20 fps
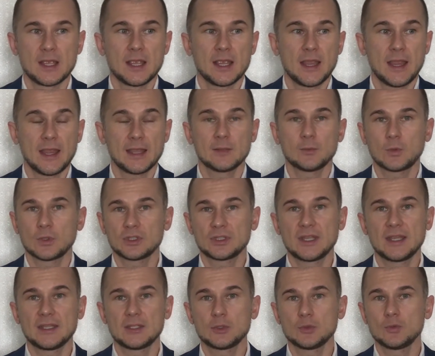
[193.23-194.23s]
And what
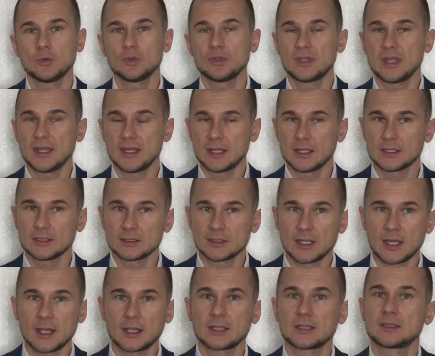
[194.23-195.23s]
they do, they
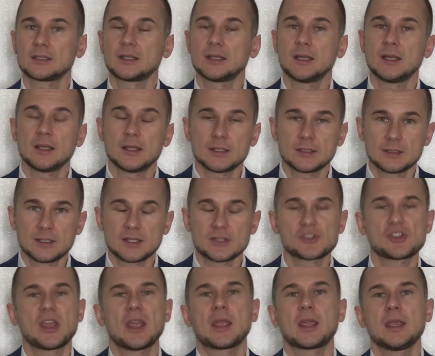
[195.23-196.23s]
conduct the
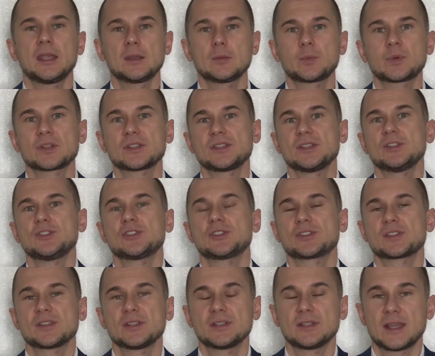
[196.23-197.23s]
check-in
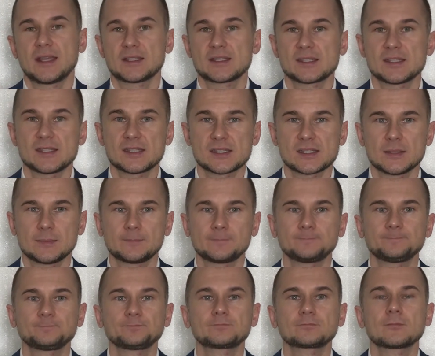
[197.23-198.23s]
procedures in that system.
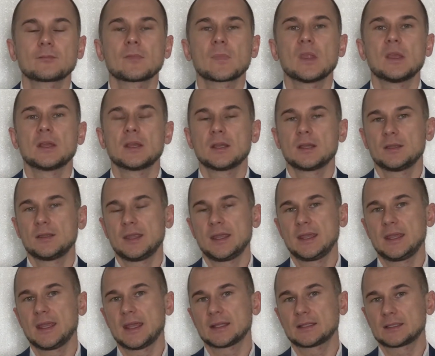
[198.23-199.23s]
They
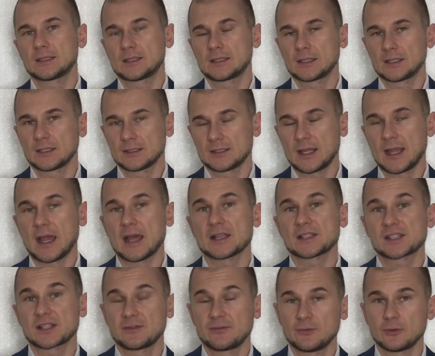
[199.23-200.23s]

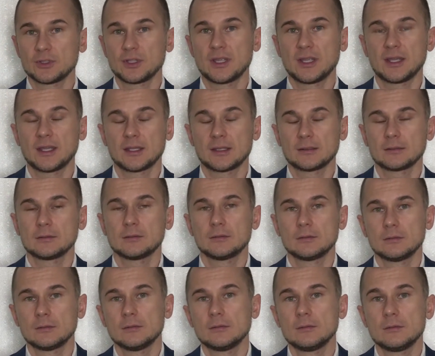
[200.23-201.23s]
ask for the
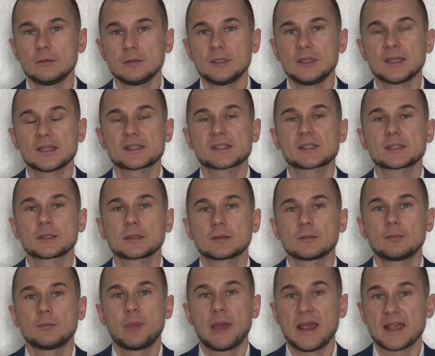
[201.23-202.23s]
guest
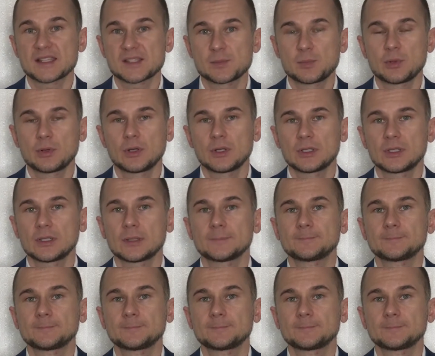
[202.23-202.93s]
passport